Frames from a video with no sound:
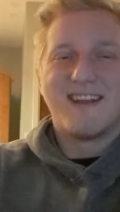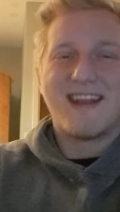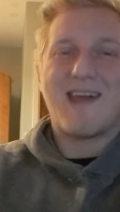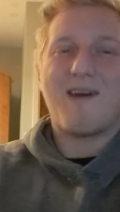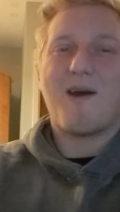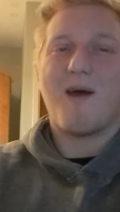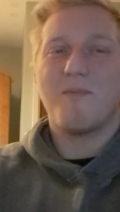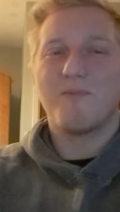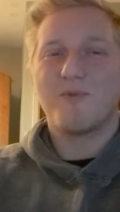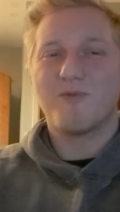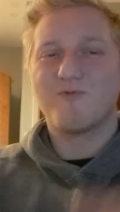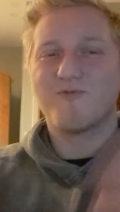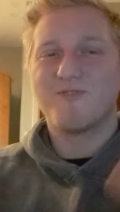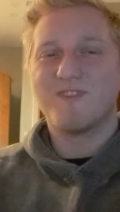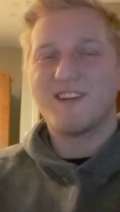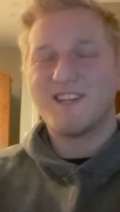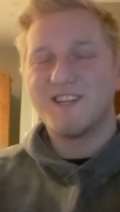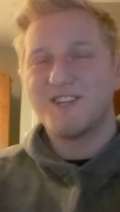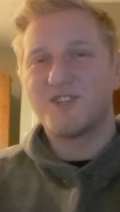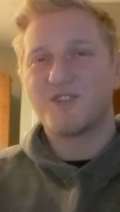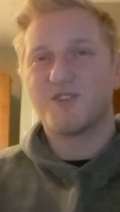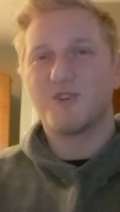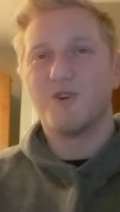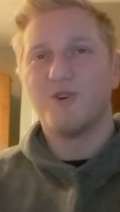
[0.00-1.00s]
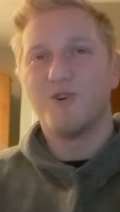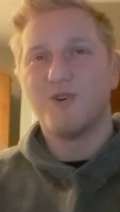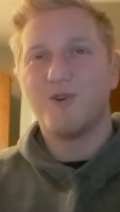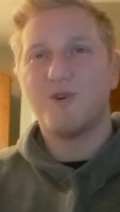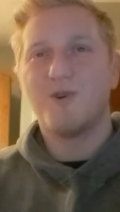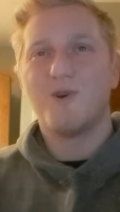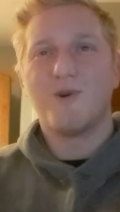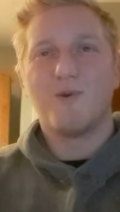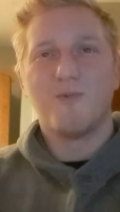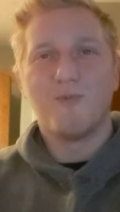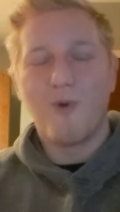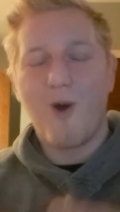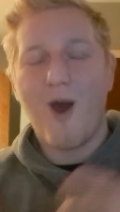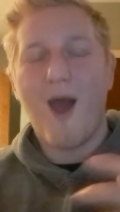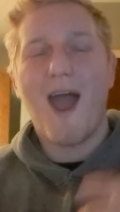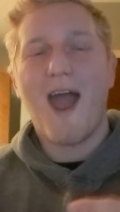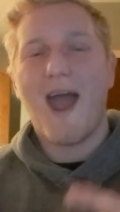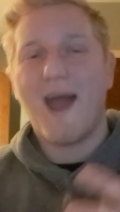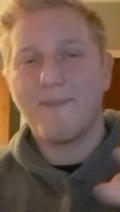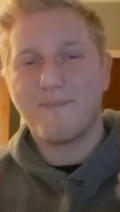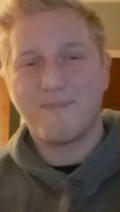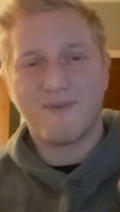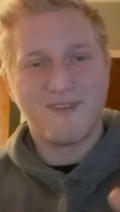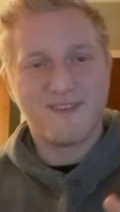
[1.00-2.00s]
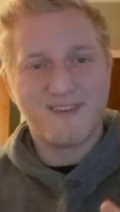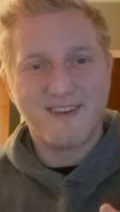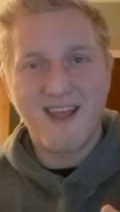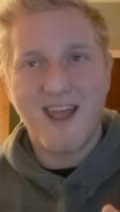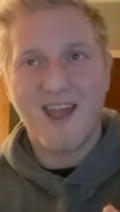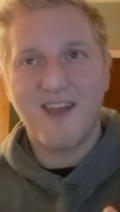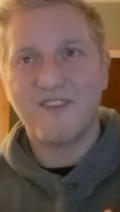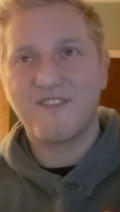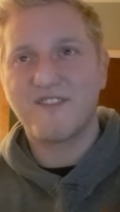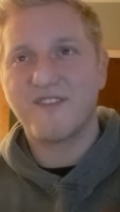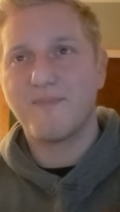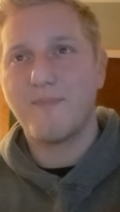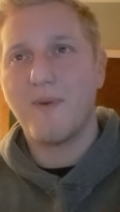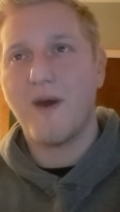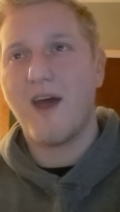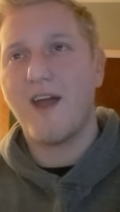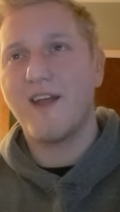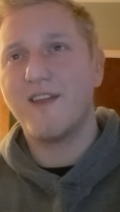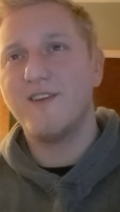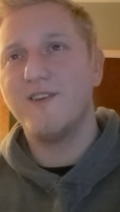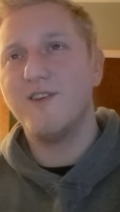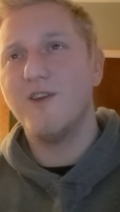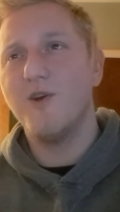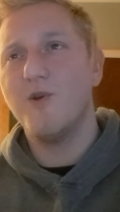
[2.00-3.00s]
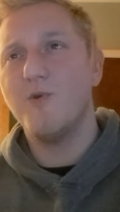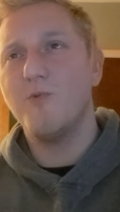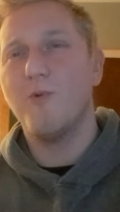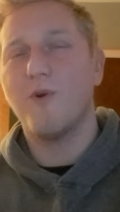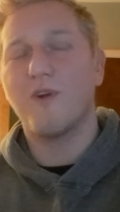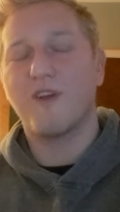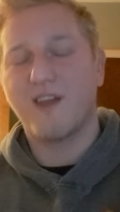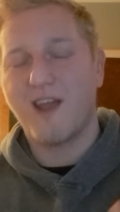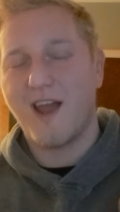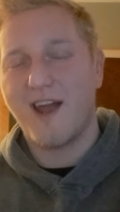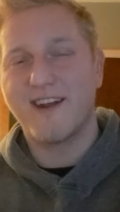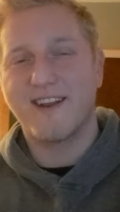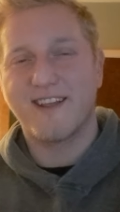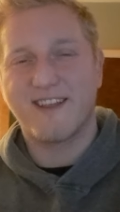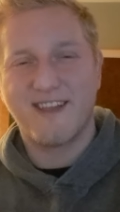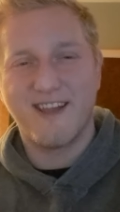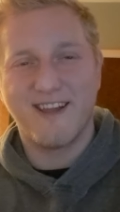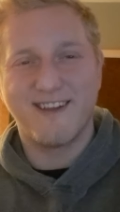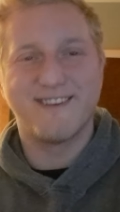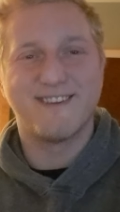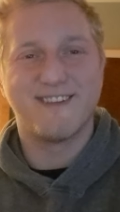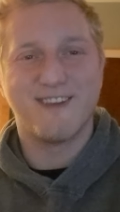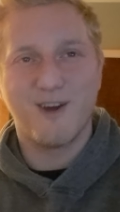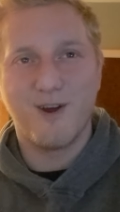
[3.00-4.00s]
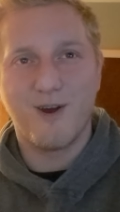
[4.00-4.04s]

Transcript: Now, I'm not really sure what happened next, but I know what kind of kicked it